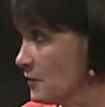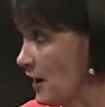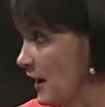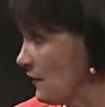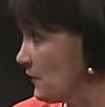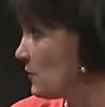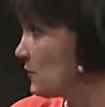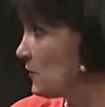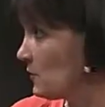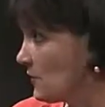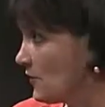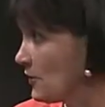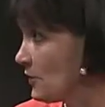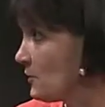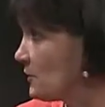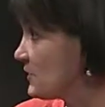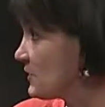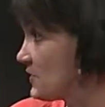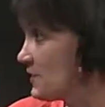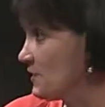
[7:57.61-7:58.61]
you have the premiere,
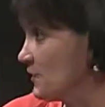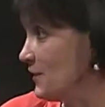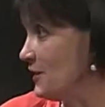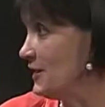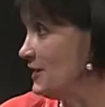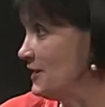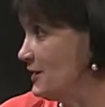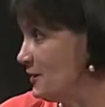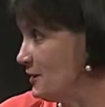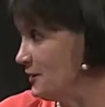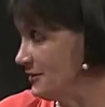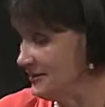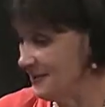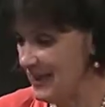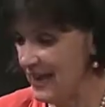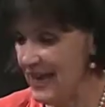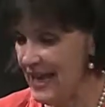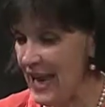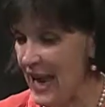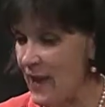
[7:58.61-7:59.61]
which is fun here,
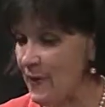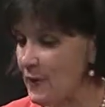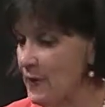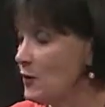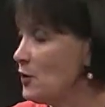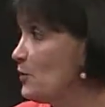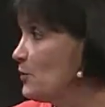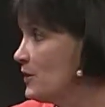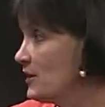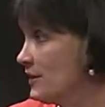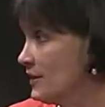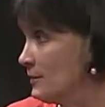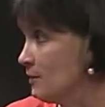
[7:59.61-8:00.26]
mm-hmm. and then you put